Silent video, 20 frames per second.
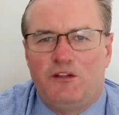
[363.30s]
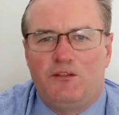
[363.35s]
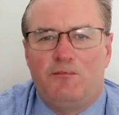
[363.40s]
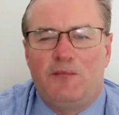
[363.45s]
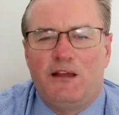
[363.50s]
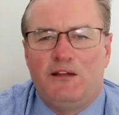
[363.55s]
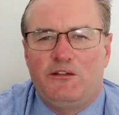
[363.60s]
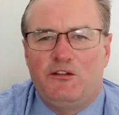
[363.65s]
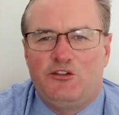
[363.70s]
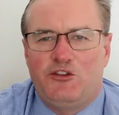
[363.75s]
is
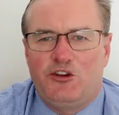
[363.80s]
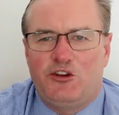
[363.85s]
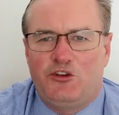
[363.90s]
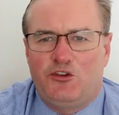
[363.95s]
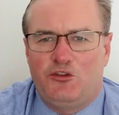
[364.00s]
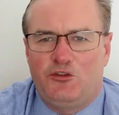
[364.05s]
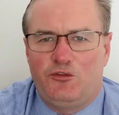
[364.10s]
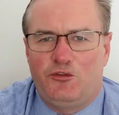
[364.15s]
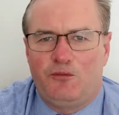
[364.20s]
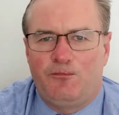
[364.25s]
messaging
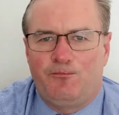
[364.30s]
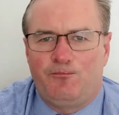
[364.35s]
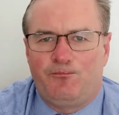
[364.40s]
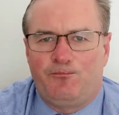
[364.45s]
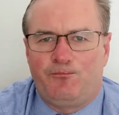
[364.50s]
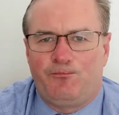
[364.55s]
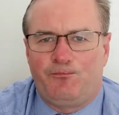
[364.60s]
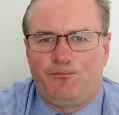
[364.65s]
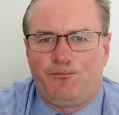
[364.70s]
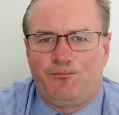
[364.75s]
to them.
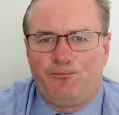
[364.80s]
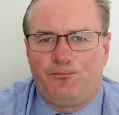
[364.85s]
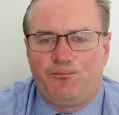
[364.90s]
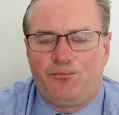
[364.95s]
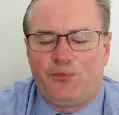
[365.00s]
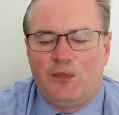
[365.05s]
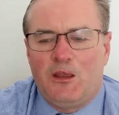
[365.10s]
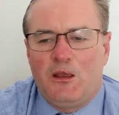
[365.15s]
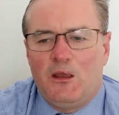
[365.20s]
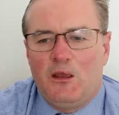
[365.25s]

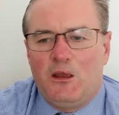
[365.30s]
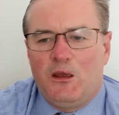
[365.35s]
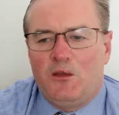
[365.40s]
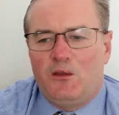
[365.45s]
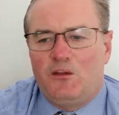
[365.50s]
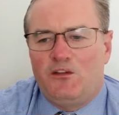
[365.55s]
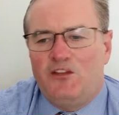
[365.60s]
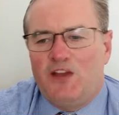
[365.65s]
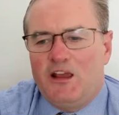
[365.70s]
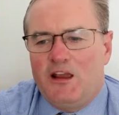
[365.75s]

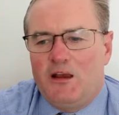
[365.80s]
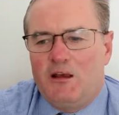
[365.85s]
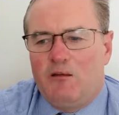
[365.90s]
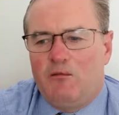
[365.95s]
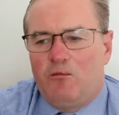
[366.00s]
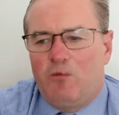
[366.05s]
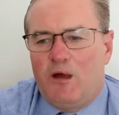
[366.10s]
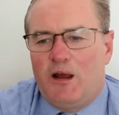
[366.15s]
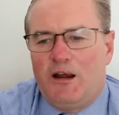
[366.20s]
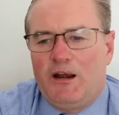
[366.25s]
The
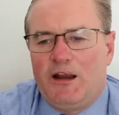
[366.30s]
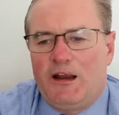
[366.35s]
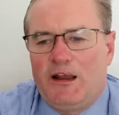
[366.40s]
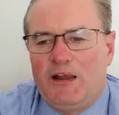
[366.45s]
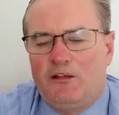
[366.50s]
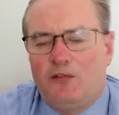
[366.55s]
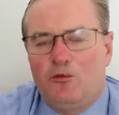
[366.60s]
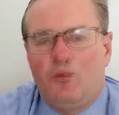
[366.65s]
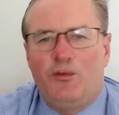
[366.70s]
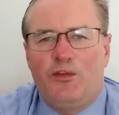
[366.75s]
second one
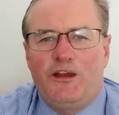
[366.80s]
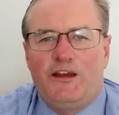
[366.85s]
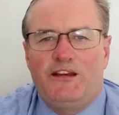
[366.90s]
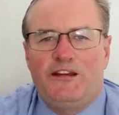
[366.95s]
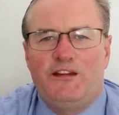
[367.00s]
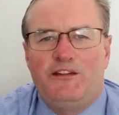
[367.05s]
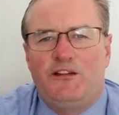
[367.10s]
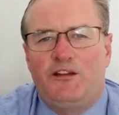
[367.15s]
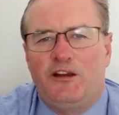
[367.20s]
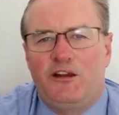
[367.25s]
is
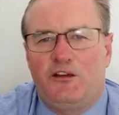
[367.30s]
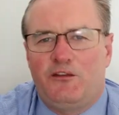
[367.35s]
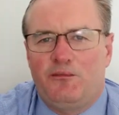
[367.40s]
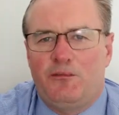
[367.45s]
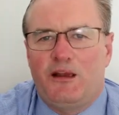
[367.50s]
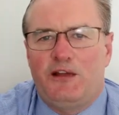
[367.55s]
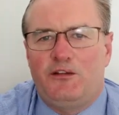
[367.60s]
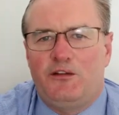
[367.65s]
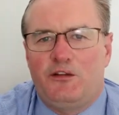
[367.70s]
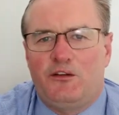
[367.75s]
authenticity of
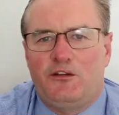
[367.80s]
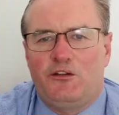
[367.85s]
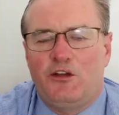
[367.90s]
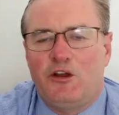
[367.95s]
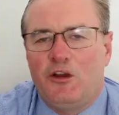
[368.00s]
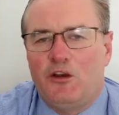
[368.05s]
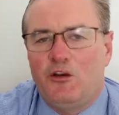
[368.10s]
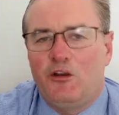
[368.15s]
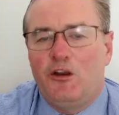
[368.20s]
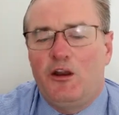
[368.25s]
message.
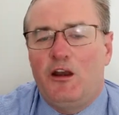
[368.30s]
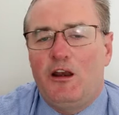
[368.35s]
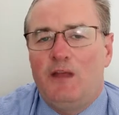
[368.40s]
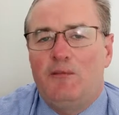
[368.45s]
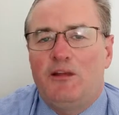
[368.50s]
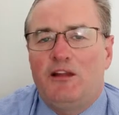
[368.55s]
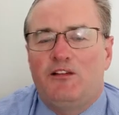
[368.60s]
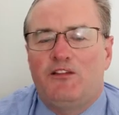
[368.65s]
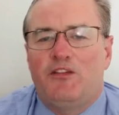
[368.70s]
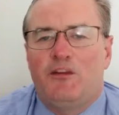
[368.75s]
Not only
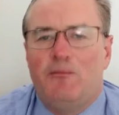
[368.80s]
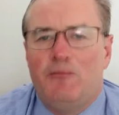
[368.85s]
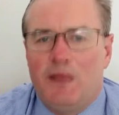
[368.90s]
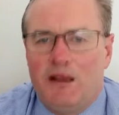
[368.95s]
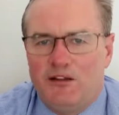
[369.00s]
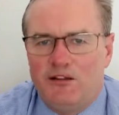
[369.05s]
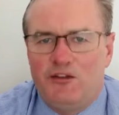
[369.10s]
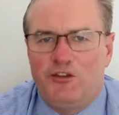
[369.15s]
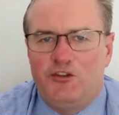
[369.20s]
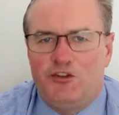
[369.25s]
must the
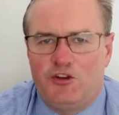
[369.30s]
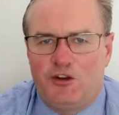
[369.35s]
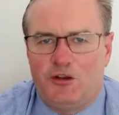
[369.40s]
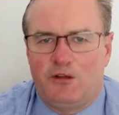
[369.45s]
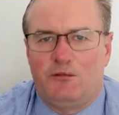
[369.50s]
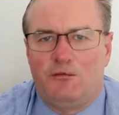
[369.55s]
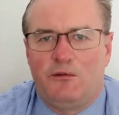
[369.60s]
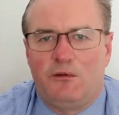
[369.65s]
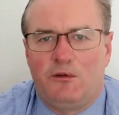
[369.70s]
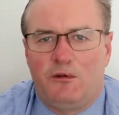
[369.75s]
messenger
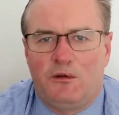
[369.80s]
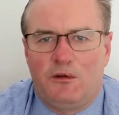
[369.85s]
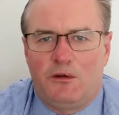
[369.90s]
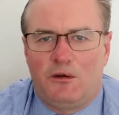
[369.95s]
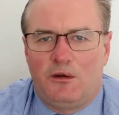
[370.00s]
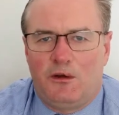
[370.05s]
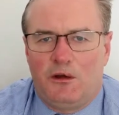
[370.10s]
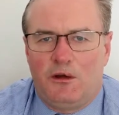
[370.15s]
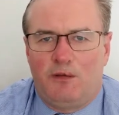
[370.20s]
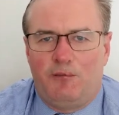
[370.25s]

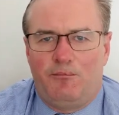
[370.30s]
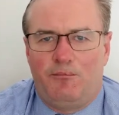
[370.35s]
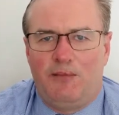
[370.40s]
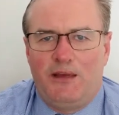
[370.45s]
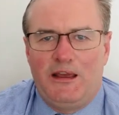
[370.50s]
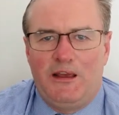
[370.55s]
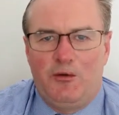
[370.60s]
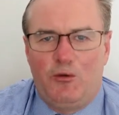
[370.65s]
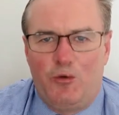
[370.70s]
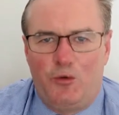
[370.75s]

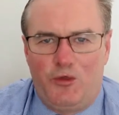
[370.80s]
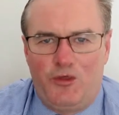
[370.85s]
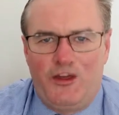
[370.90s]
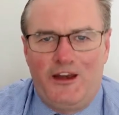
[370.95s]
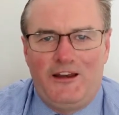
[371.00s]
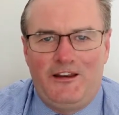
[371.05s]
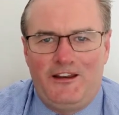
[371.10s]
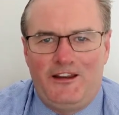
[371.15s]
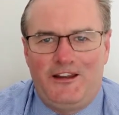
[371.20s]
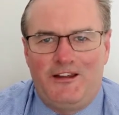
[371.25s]
be
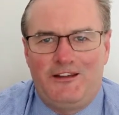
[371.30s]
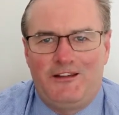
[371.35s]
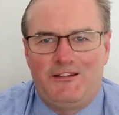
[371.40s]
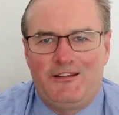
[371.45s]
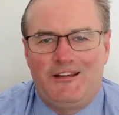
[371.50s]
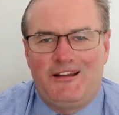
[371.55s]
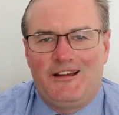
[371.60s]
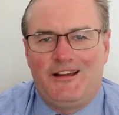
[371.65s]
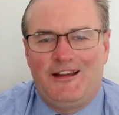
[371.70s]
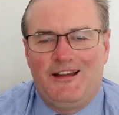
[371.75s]
authentic
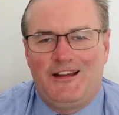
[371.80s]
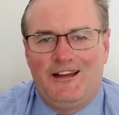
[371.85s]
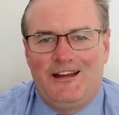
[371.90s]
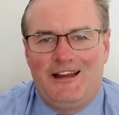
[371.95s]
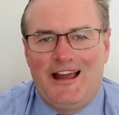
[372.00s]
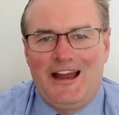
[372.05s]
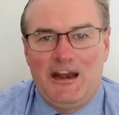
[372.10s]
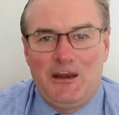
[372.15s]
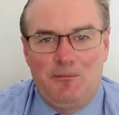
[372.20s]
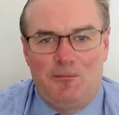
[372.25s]

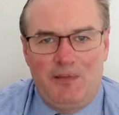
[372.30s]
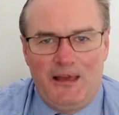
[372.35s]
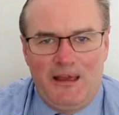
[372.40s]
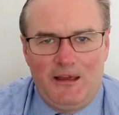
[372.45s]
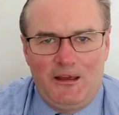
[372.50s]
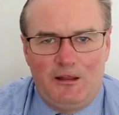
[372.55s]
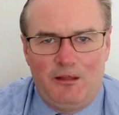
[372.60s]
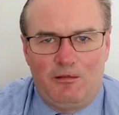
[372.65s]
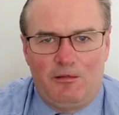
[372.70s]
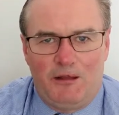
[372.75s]
and
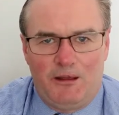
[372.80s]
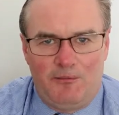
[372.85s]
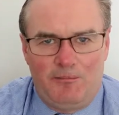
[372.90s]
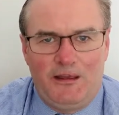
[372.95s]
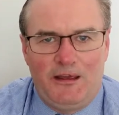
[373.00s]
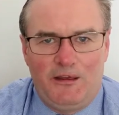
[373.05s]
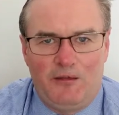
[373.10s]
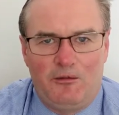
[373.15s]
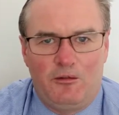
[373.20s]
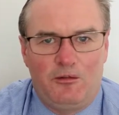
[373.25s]

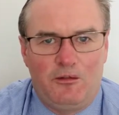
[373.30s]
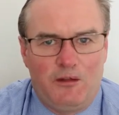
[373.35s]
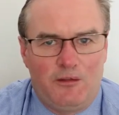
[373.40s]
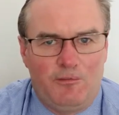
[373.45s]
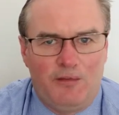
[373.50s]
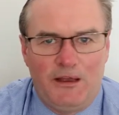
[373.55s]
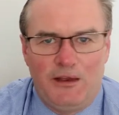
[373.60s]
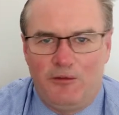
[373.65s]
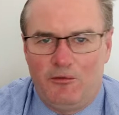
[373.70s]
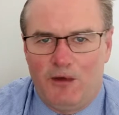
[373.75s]
appeal
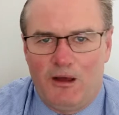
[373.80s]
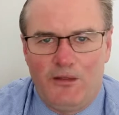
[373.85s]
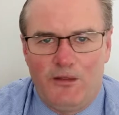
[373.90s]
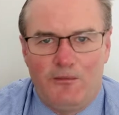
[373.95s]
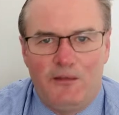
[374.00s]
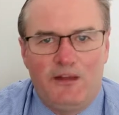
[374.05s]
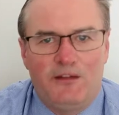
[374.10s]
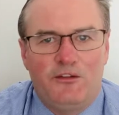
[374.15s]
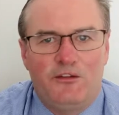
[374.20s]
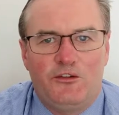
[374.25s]
compared to other
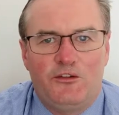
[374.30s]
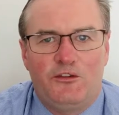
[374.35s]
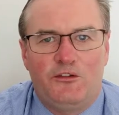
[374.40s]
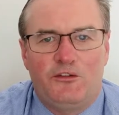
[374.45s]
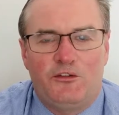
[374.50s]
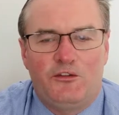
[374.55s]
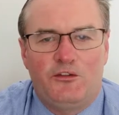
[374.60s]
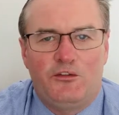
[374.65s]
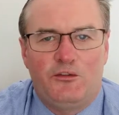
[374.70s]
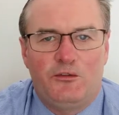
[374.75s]

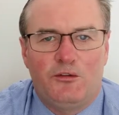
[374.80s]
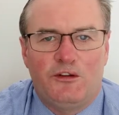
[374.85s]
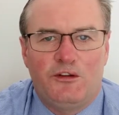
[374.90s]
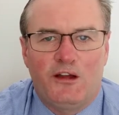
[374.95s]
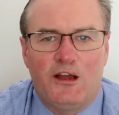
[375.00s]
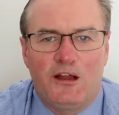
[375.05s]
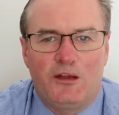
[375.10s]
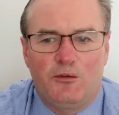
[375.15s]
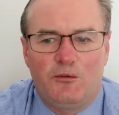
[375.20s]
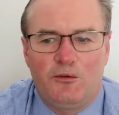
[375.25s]
messengers to a
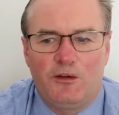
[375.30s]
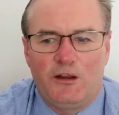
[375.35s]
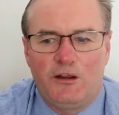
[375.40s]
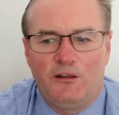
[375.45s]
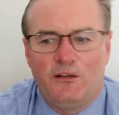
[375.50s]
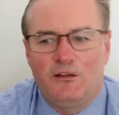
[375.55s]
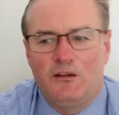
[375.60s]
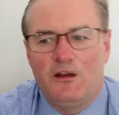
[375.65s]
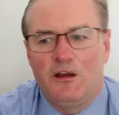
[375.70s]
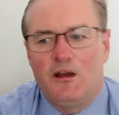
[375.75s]
target
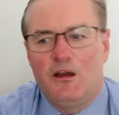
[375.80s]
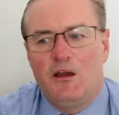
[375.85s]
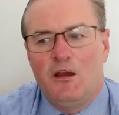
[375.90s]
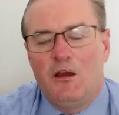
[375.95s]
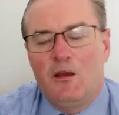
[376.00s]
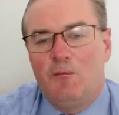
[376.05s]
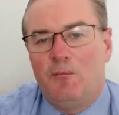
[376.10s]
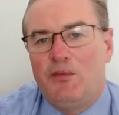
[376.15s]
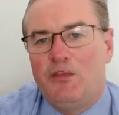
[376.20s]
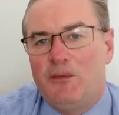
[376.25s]
audience,
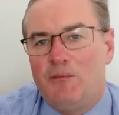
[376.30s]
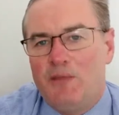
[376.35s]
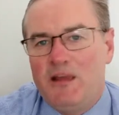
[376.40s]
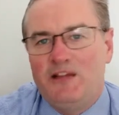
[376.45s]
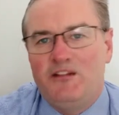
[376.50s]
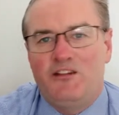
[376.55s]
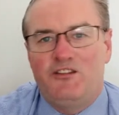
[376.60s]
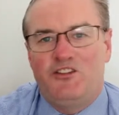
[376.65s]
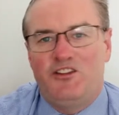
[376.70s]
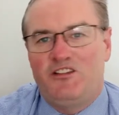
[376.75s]
but the
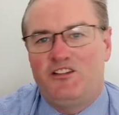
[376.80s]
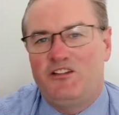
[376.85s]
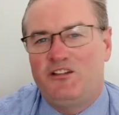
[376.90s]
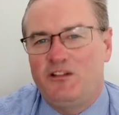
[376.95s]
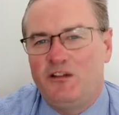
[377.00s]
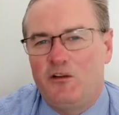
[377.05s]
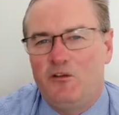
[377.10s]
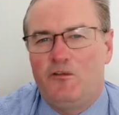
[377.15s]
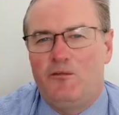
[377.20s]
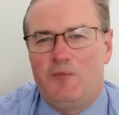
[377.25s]
message
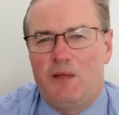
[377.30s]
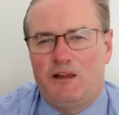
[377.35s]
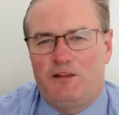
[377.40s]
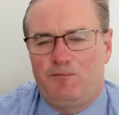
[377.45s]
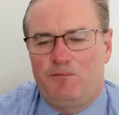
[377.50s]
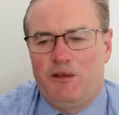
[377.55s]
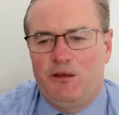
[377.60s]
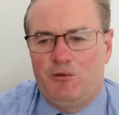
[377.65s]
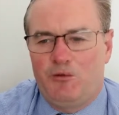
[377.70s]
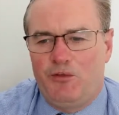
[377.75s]
itself
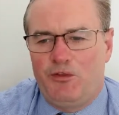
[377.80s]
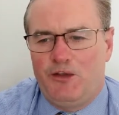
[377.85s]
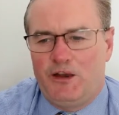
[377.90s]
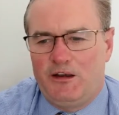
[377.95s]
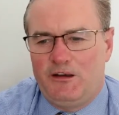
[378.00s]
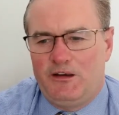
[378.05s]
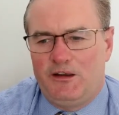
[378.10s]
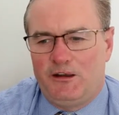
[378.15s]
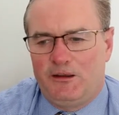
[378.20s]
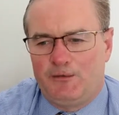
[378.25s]
must be
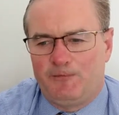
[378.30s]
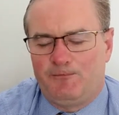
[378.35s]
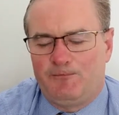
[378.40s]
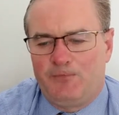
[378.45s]
authentic.